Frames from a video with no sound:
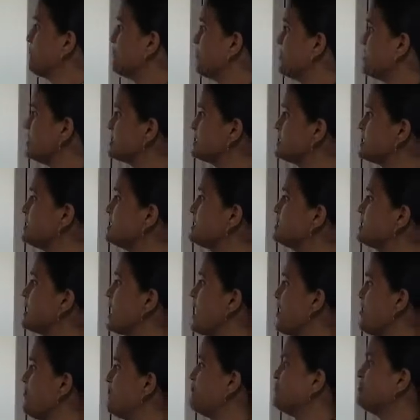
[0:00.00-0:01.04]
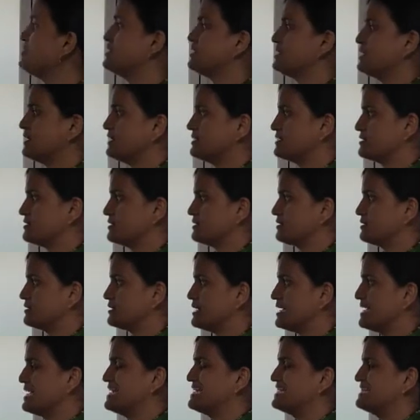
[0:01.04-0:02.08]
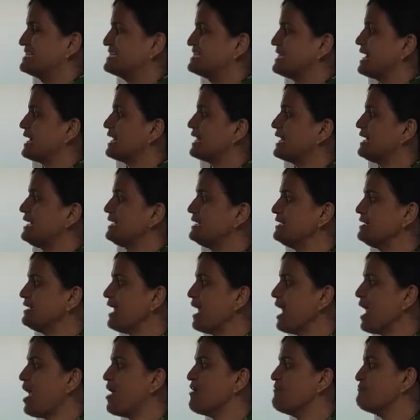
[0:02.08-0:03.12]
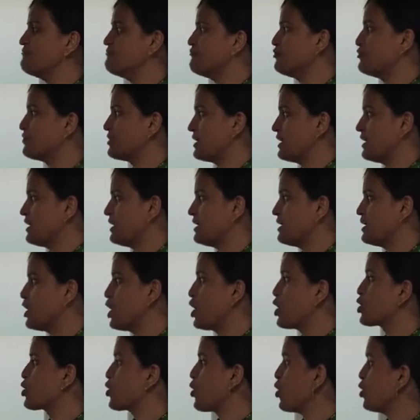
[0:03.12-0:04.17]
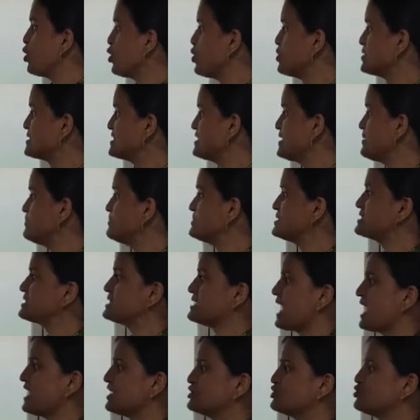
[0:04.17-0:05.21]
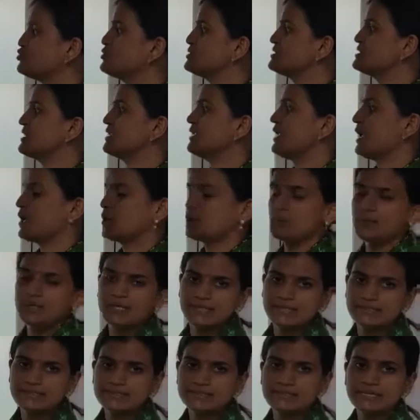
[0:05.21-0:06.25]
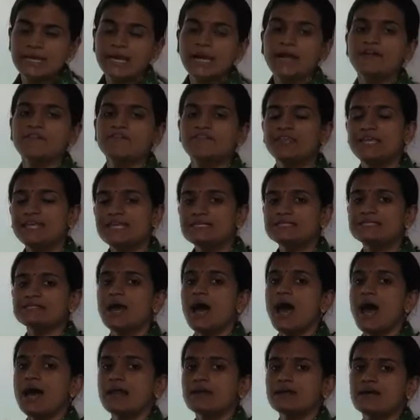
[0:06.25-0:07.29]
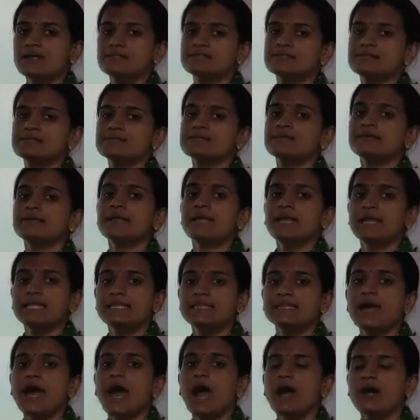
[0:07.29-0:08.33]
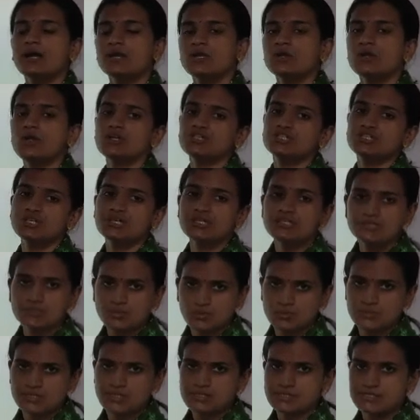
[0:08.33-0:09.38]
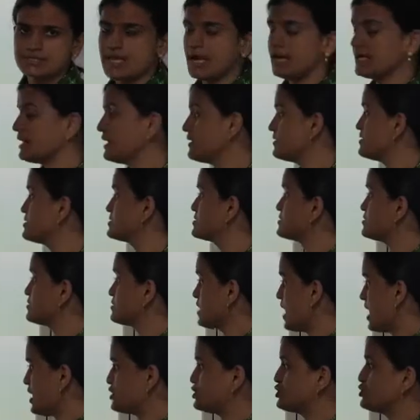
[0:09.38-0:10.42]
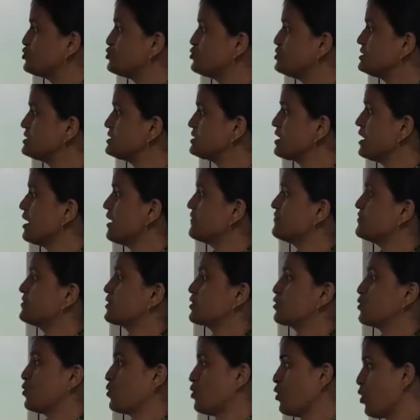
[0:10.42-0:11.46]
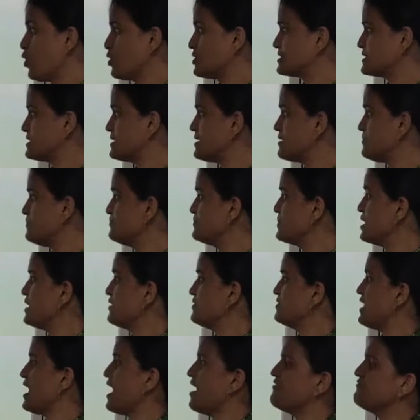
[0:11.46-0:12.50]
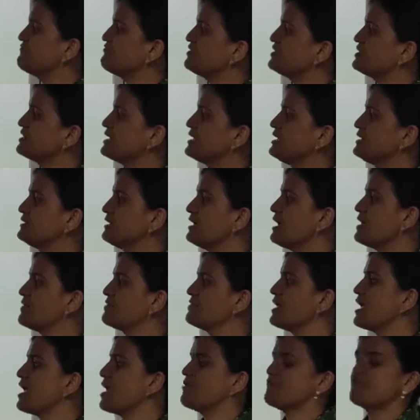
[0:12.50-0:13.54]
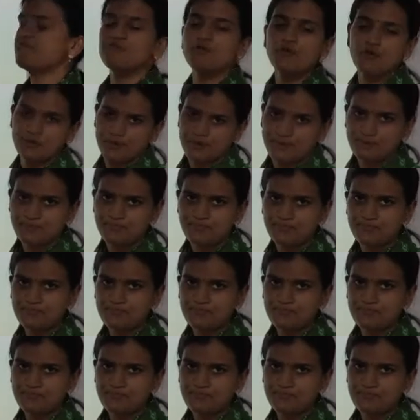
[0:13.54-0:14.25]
First is amphitheater, second amphorae, colosseum, statues and aqueducts. These are consisted in the archaeological sources, that are the statues, the colosseum, the amphitheater and the amphorae.